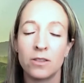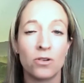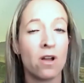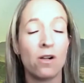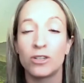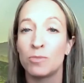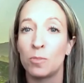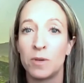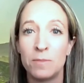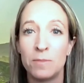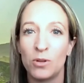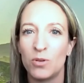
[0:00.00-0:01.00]
and there are knowledgeable
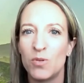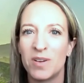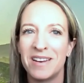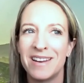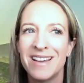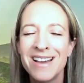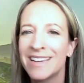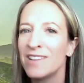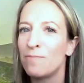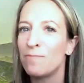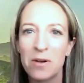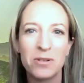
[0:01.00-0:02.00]
people who can
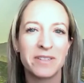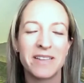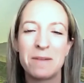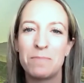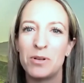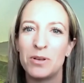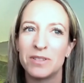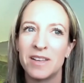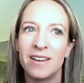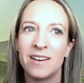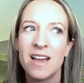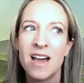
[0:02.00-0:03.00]
give barrel
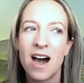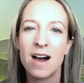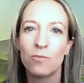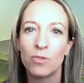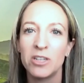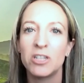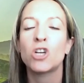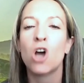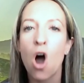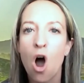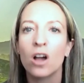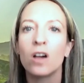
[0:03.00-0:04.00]
samples and um, really
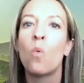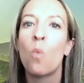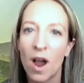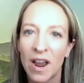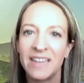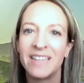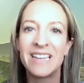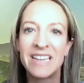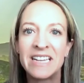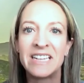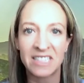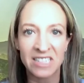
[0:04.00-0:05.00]
talk wine
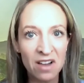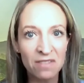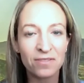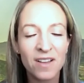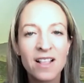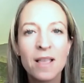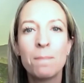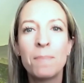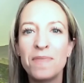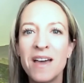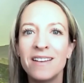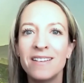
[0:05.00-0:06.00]
geeky stuff.
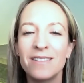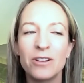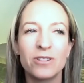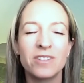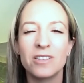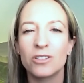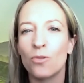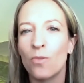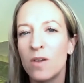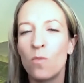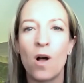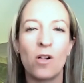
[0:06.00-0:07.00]
But then there's this
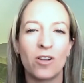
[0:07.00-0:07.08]
great